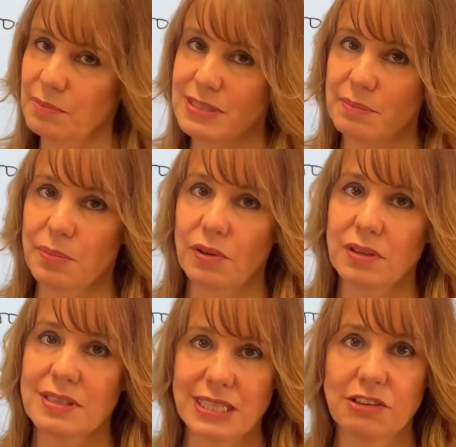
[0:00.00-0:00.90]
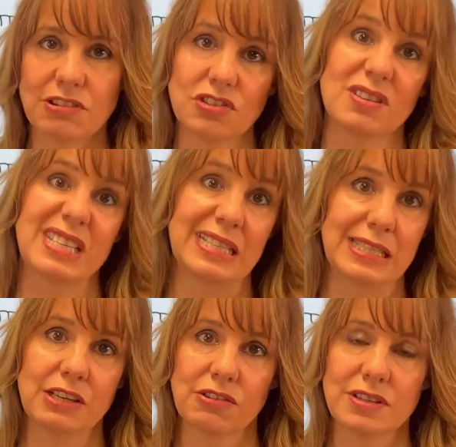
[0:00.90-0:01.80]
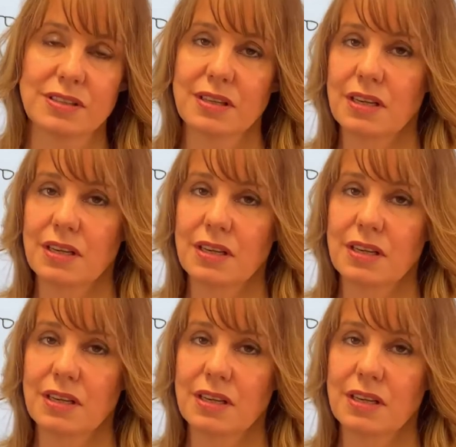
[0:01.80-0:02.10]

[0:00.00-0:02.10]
simple secrets or 6 secrets.